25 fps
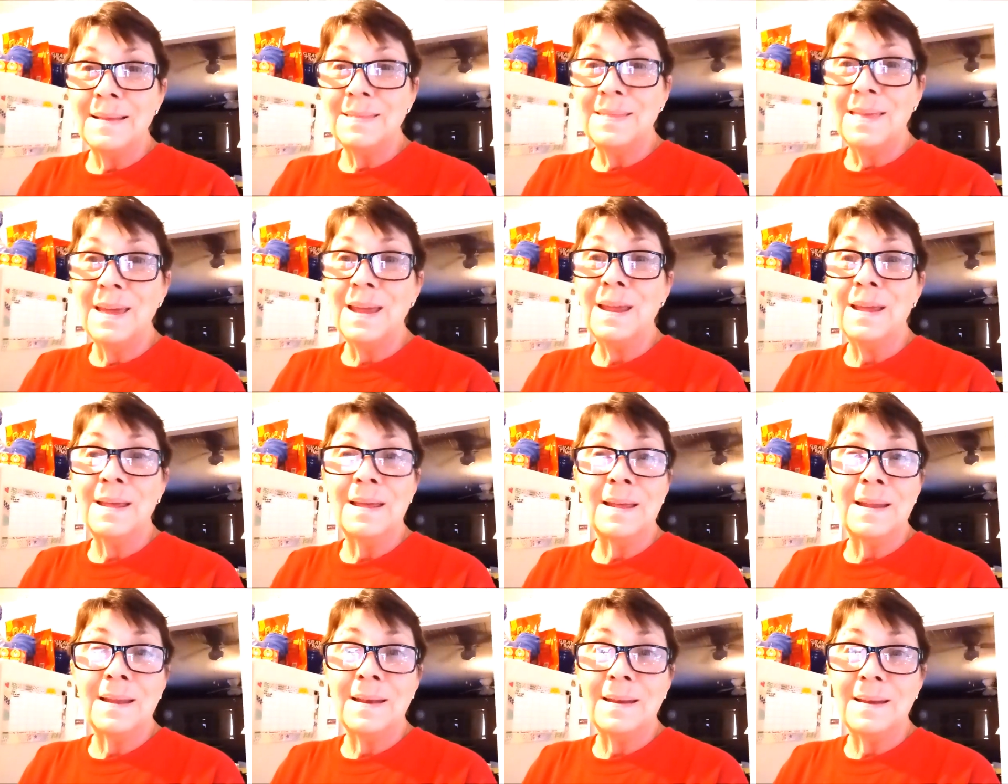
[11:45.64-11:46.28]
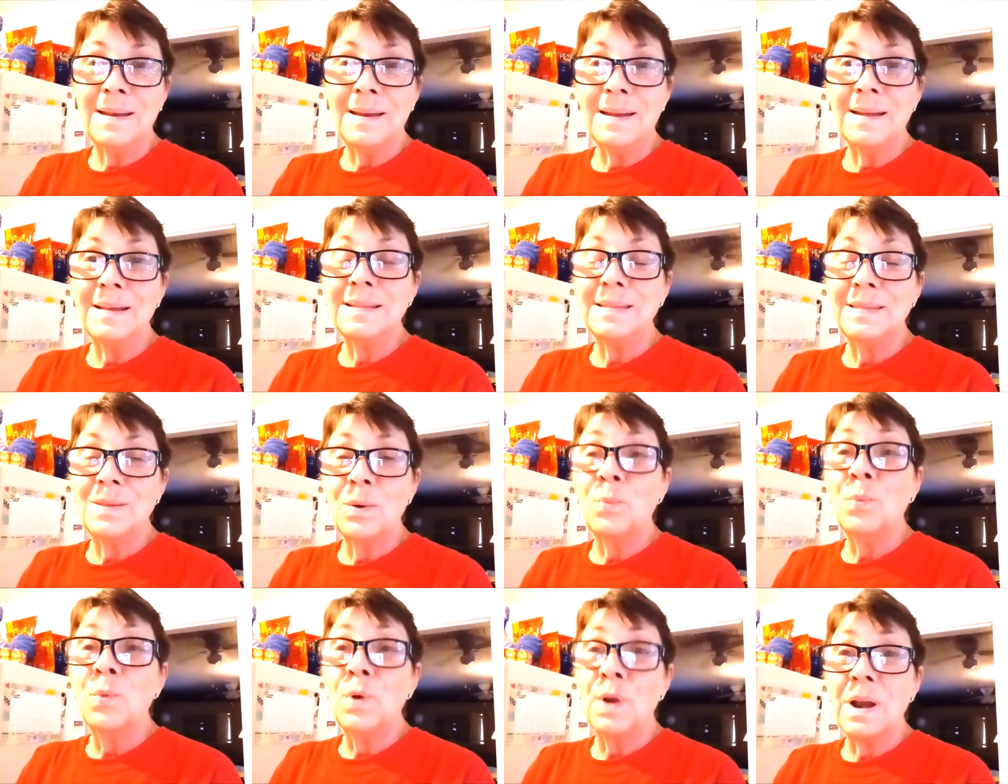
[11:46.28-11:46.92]
than
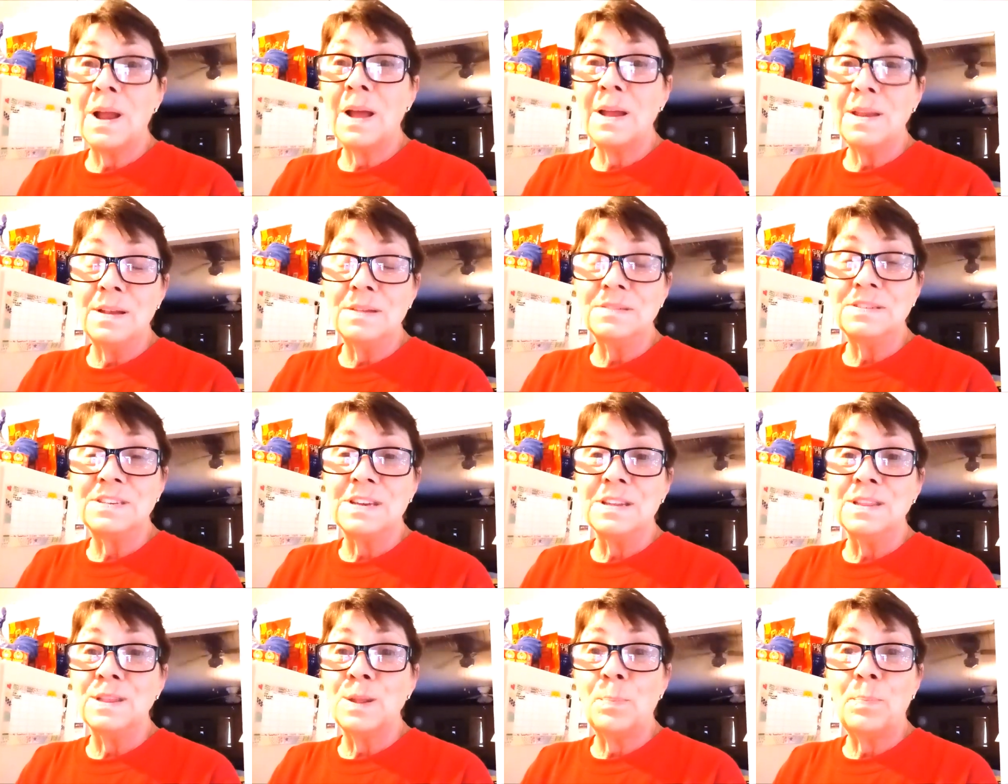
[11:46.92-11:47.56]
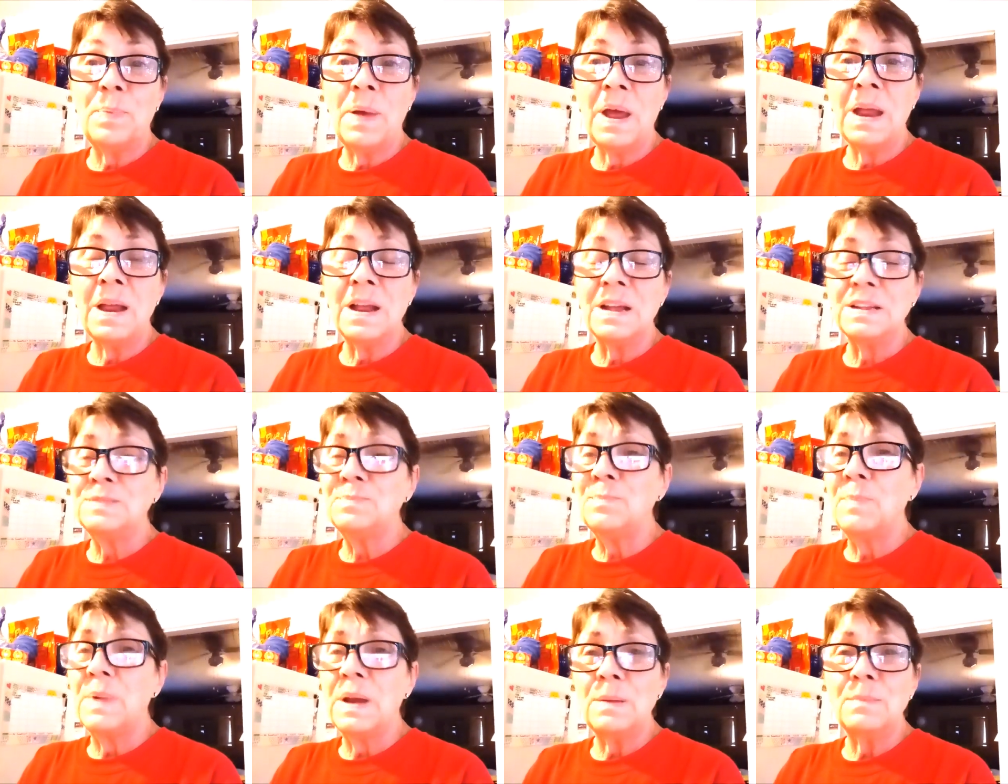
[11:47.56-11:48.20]
the one I used in the past,